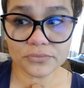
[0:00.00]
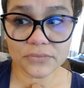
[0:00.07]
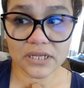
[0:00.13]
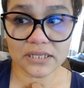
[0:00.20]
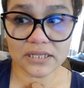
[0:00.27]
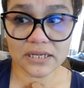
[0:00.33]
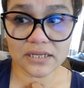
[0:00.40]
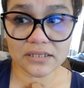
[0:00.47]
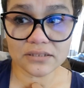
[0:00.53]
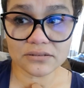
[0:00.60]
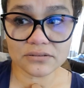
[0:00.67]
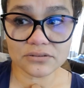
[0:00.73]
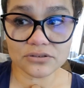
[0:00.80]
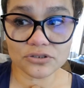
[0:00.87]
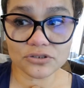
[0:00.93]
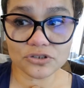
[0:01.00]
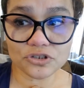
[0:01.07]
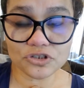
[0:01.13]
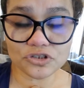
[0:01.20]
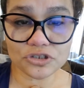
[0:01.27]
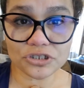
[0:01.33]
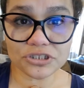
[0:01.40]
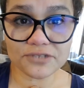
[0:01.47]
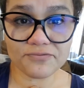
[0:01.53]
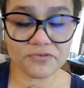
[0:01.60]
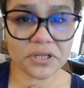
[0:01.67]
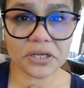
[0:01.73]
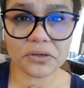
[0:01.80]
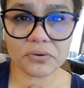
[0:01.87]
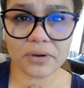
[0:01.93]
And then you start to
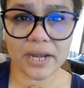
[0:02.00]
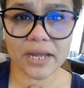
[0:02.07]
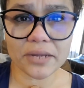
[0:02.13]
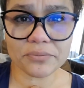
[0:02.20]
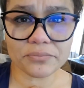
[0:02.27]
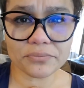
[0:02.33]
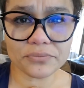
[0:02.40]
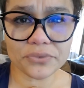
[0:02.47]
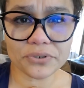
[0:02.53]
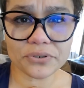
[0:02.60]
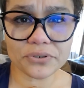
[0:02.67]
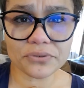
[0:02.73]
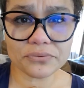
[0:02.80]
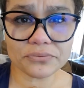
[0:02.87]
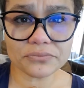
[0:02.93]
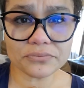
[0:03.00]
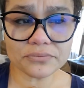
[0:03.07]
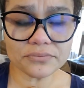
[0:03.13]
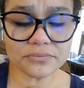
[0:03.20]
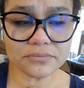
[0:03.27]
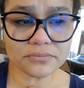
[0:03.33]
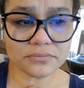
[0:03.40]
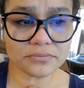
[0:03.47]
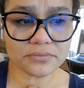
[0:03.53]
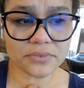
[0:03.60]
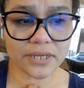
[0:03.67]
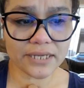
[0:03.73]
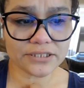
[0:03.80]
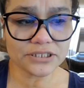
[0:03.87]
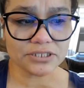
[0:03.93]
feel like crap,
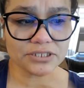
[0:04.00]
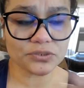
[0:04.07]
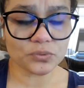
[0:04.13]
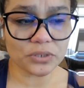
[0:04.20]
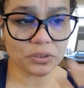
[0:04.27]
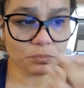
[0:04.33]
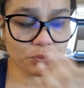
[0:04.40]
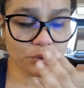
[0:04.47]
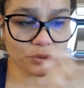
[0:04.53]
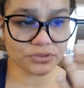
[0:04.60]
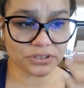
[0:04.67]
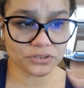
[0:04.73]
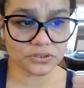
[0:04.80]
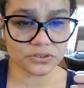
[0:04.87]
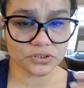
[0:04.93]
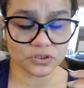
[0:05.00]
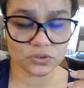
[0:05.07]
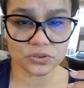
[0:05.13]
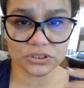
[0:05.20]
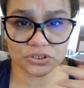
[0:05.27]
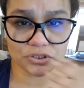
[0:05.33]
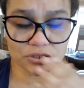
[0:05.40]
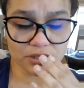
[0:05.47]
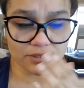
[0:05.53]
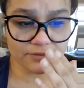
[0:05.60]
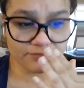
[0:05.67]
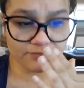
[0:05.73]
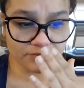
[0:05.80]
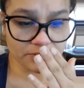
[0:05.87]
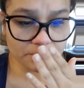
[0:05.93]
I just read a post. I took a screenshot
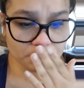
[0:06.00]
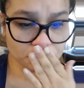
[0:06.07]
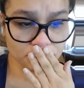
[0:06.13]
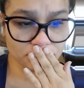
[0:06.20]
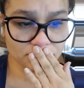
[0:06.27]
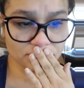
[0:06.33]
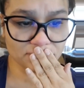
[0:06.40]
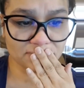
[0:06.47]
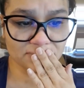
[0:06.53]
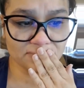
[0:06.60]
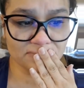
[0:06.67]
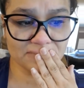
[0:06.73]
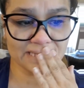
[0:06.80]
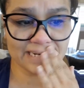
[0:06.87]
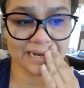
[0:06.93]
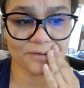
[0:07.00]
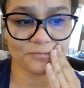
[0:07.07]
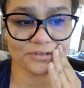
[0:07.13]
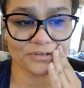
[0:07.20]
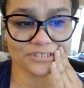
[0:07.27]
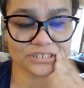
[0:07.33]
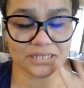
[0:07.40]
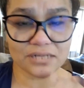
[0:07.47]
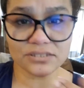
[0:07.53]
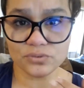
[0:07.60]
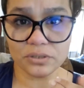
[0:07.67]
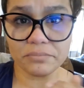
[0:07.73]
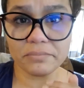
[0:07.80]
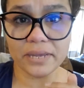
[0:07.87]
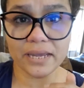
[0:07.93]
of it. And I reached out to
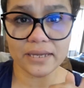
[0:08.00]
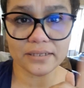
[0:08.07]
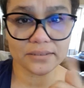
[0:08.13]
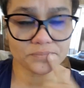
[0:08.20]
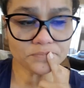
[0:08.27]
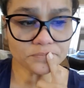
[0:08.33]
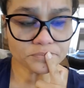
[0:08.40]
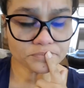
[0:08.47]
a man.